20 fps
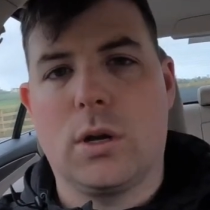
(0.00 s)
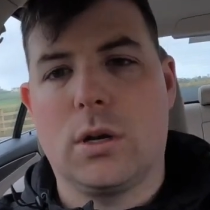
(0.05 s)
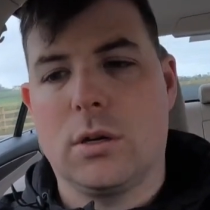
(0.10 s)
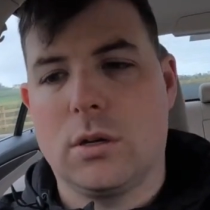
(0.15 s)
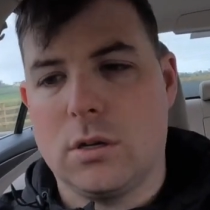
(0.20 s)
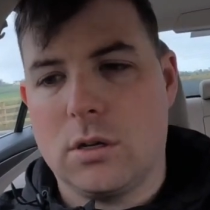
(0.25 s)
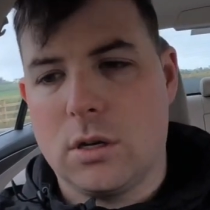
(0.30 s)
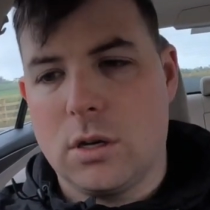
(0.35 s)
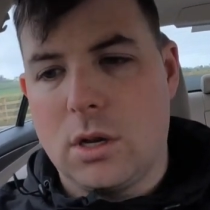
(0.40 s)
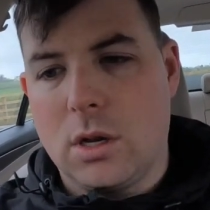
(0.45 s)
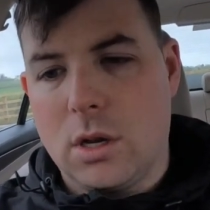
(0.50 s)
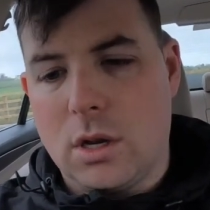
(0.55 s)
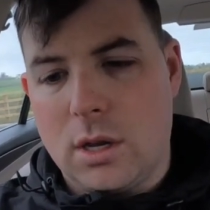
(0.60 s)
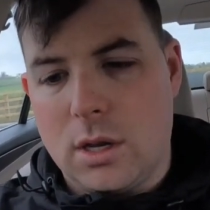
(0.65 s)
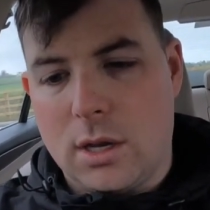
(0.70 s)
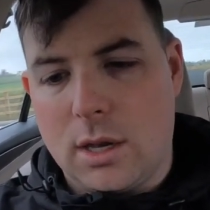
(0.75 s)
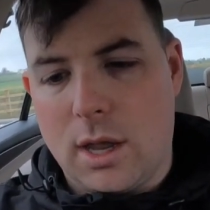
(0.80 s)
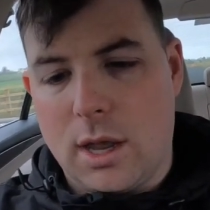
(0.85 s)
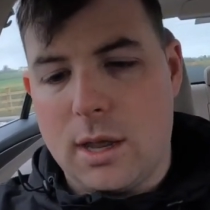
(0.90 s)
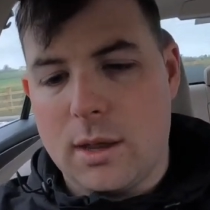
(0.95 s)
And
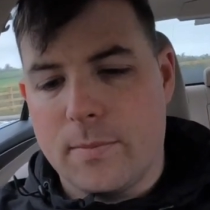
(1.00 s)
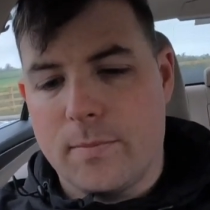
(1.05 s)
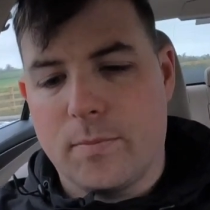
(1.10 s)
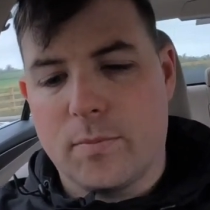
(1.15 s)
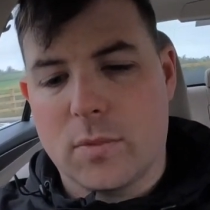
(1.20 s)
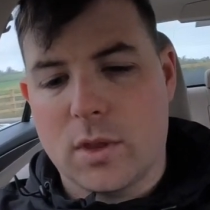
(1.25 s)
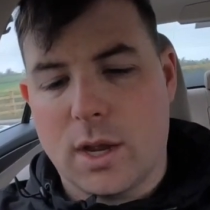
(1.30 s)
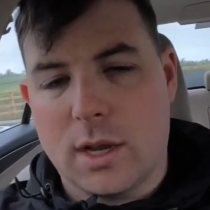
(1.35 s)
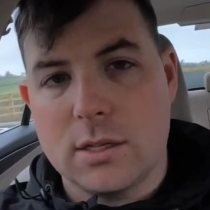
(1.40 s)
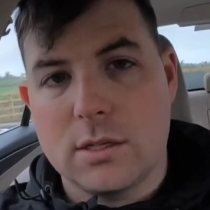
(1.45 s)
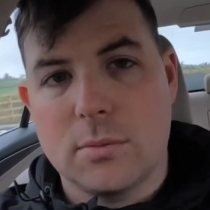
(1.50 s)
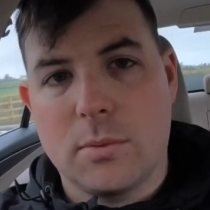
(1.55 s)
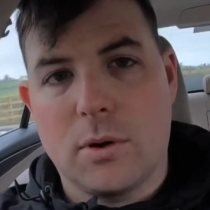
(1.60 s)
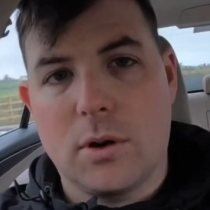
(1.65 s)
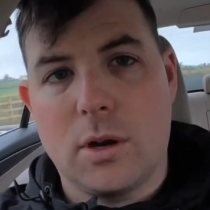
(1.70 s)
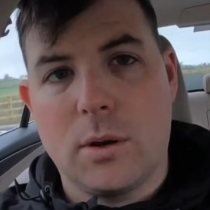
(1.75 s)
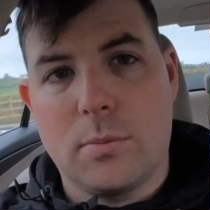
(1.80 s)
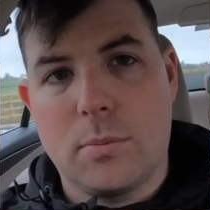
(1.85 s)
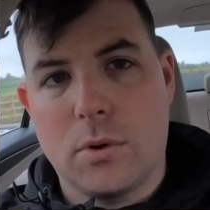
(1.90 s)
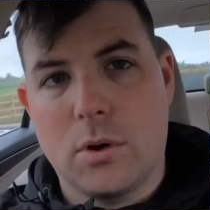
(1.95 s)
yeah, that's
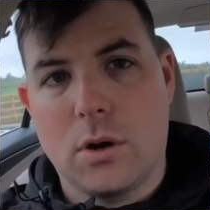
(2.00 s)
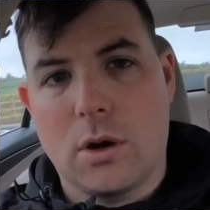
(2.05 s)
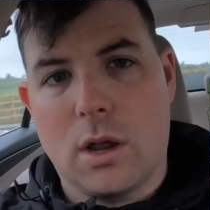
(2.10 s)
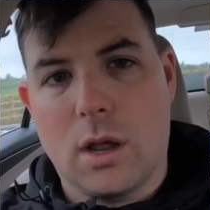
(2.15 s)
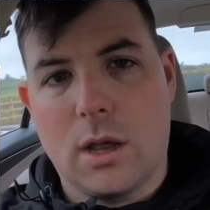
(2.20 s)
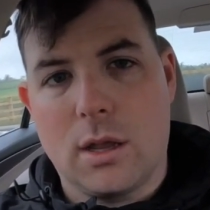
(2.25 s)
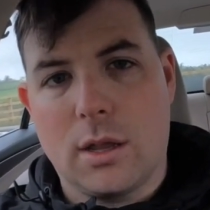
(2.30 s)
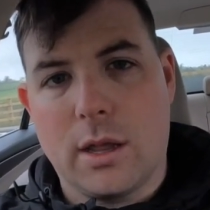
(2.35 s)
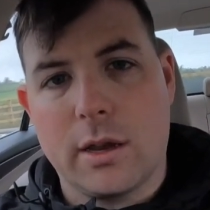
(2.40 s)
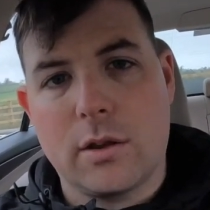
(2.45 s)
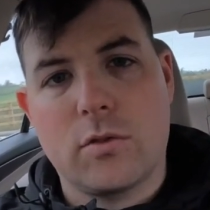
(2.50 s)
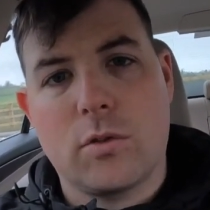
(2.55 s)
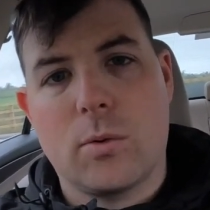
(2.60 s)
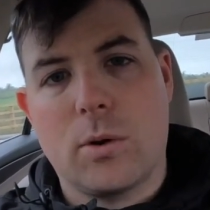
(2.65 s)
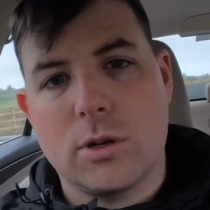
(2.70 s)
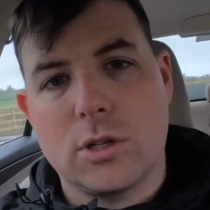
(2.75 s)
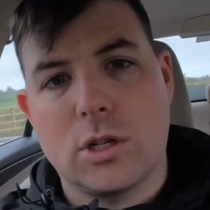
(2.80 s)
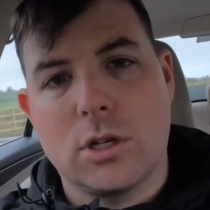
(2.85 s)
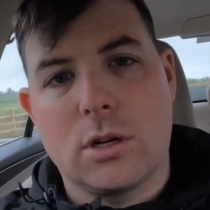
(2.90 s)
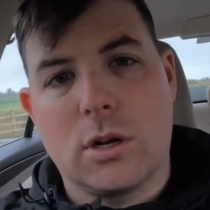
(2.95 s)
about it. But thanks for
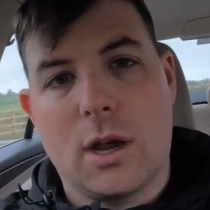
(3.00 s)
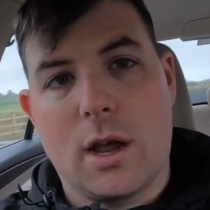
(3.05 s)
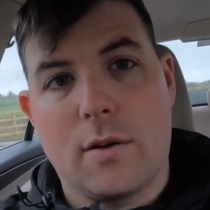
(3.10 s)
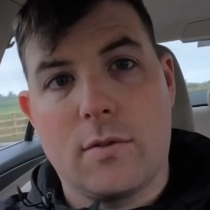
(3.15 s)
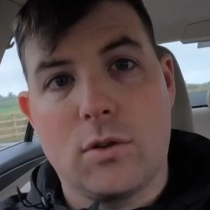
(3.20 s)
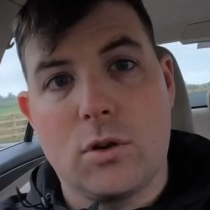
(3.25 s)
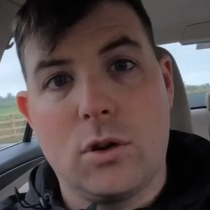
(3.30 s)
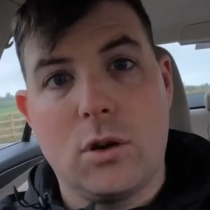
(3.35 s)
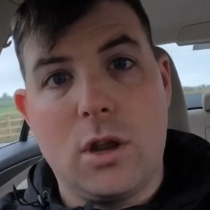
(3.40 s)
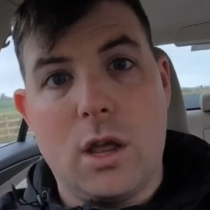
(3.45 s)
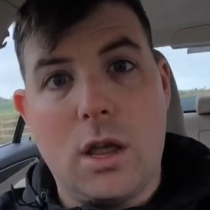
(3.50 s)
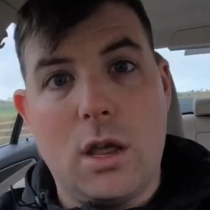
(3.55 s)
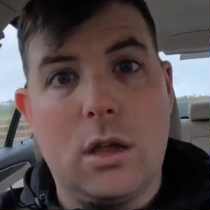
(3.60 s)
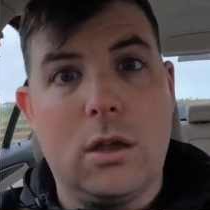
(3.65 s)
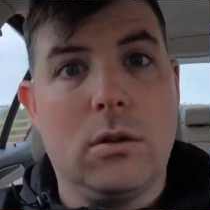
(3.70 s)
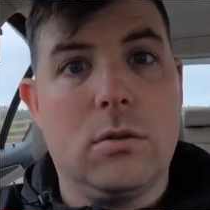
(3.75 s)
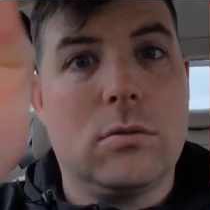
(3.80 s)
watching. Have a good day.